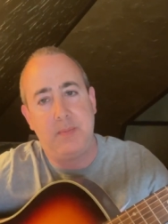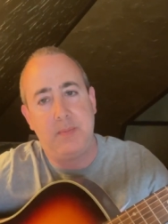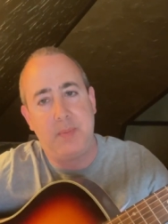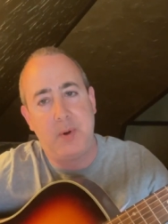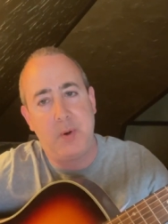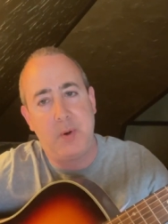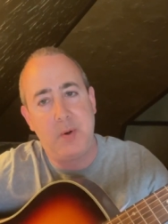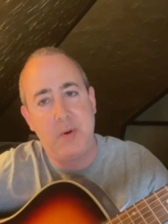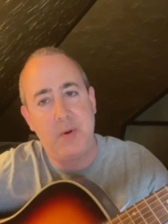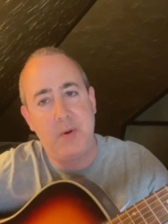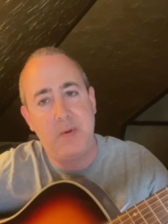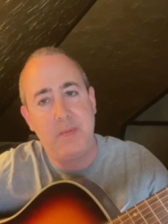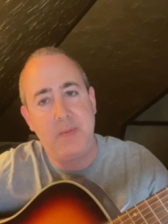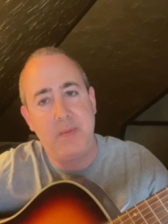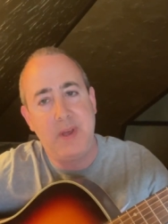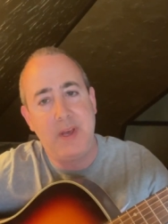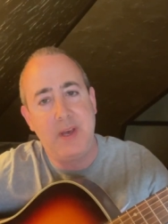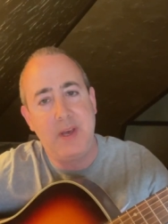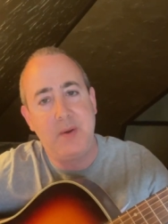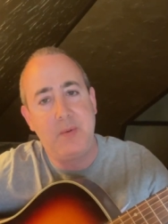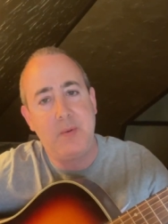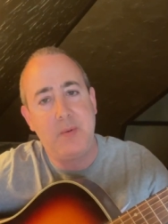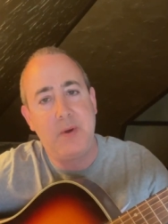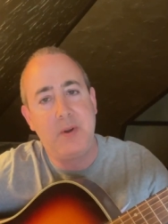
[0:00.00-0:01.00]
Poor
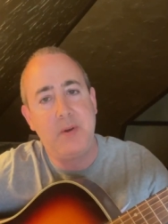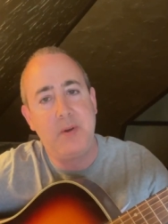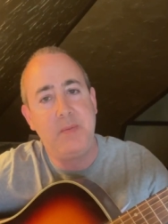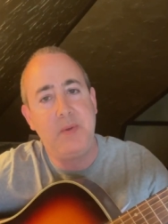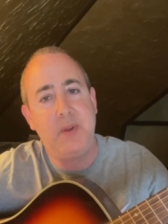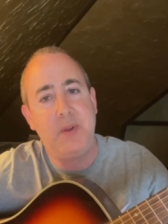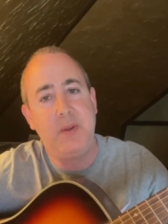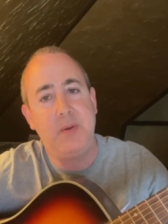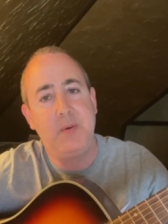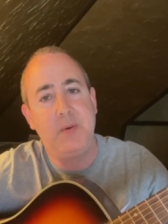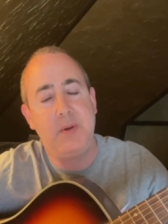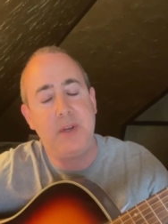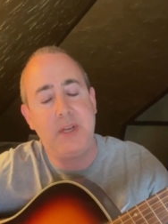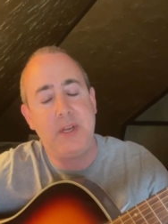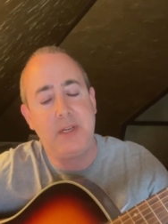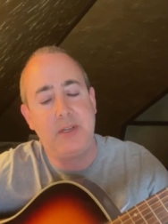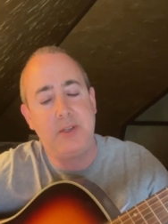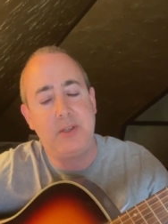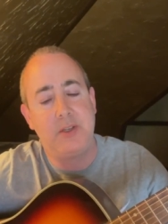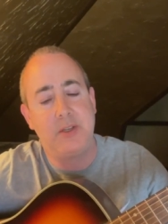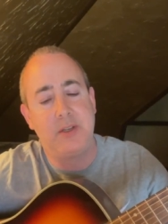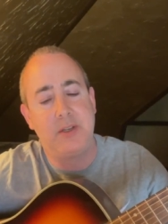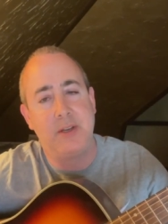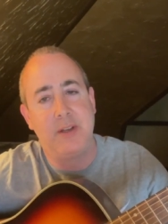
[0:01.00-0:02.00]
man wanna be
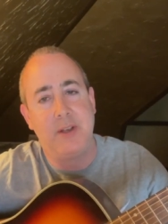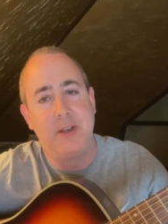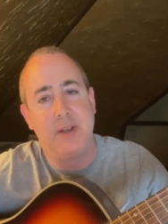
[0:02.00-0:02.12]
rich,